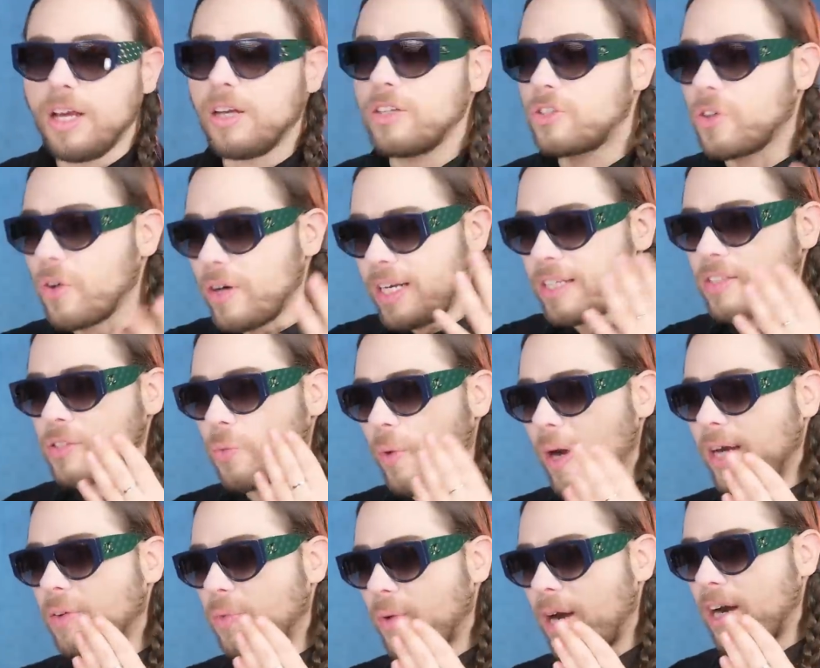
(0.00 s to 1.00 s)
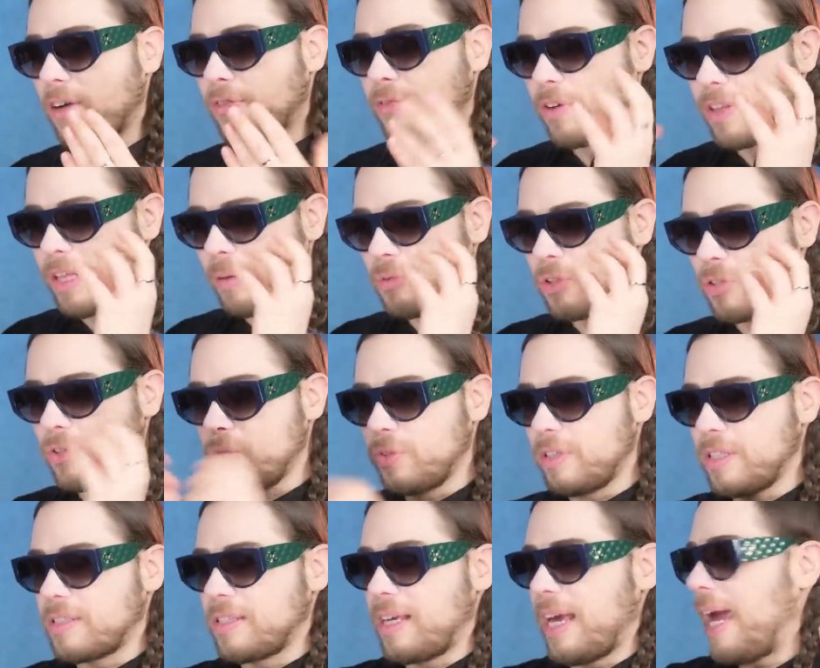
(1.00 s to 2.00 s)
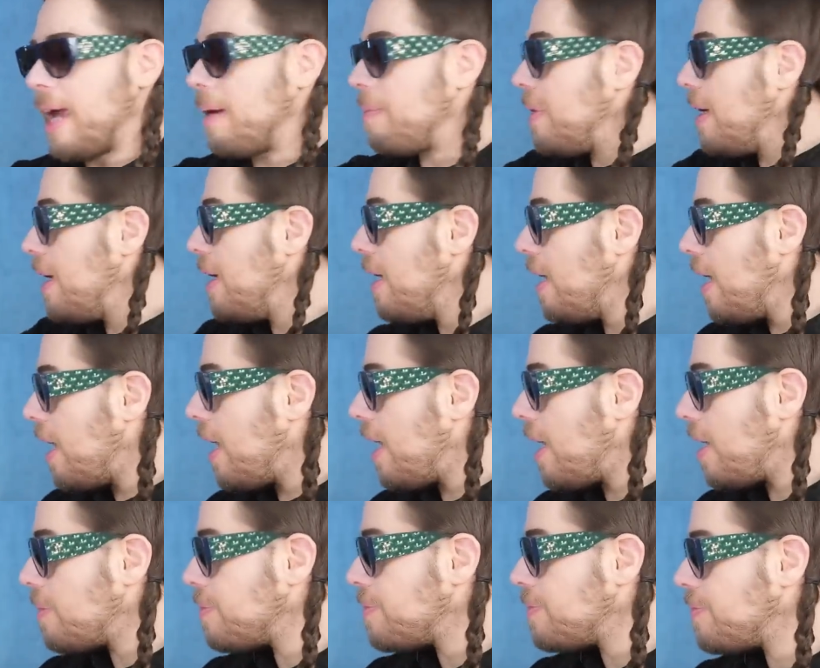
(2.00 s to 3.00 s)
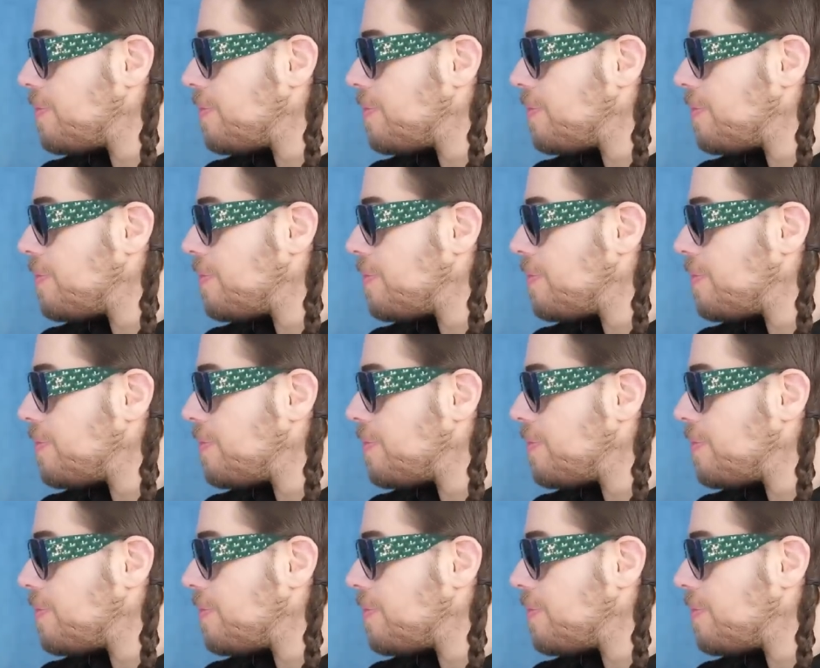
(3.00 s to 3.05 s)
So it is quite rare for them to do this game. Oh